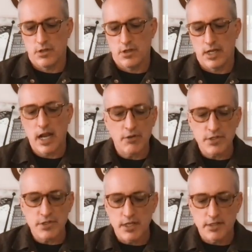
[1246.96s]
and I'll
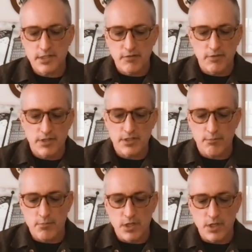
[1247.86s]
say this even as a
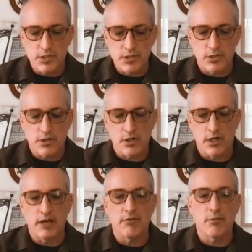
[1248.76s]
minister,
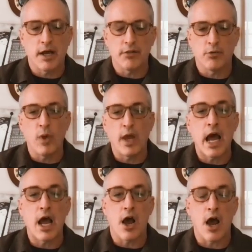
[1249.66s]
even about the way I
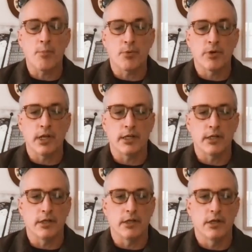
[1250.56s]

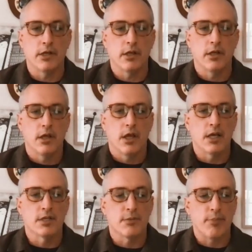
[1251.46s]
operated
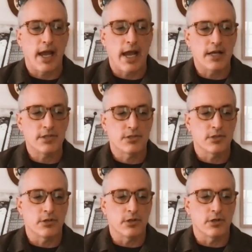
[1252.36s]
as a
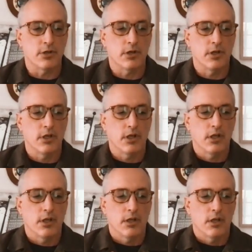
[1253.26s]
pastor,
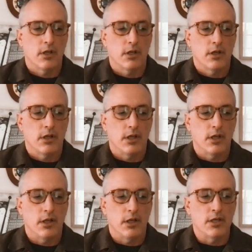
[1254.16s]

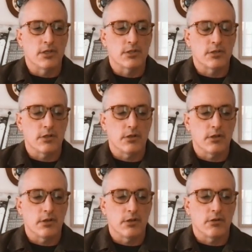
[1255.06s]
is
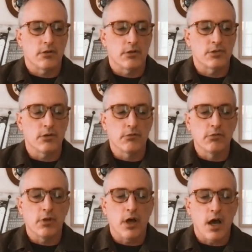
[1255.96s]
there's a
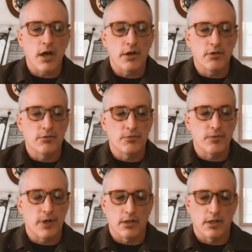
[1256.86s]
lot of
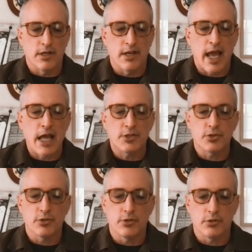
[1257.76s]

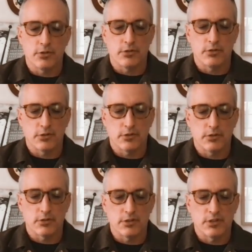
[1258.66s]
natural
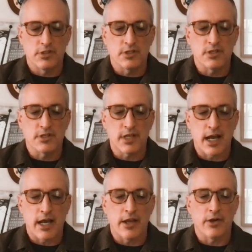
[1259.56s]

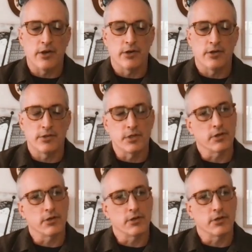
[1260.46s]
desire to